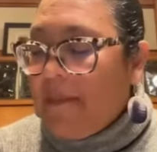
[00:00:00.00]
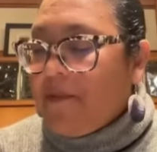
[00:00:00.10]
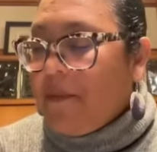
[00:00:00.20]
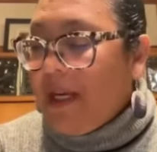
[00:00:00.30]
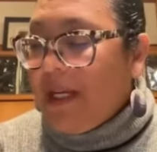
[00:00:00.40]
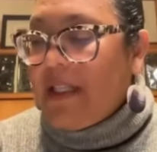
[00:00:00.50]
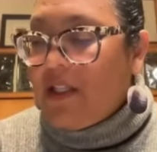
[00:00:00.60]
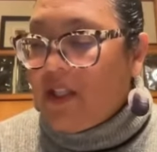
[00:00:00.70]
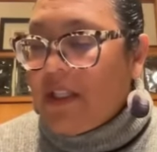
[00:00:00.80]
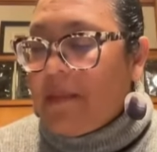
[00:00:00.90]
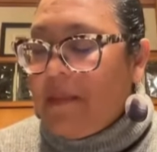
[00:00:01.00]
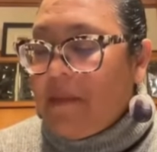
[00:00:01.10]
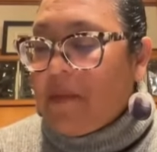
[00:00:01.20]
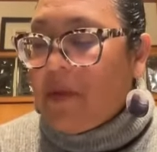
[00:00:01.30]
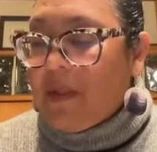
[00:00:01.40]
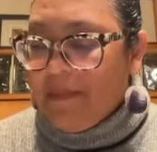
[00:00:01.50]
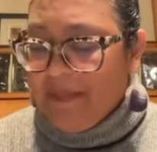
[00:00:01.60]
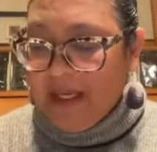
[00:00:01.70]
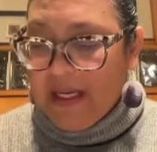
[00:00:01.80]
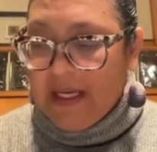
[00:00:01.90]
for many Indigenous people,
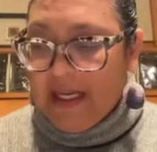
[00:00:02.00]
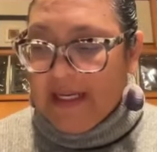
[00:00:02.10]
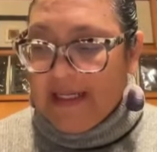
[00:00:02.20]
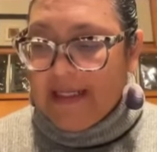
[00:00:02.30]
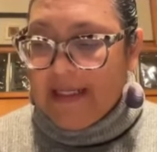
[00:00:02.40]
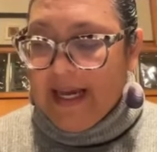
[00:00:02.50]
it is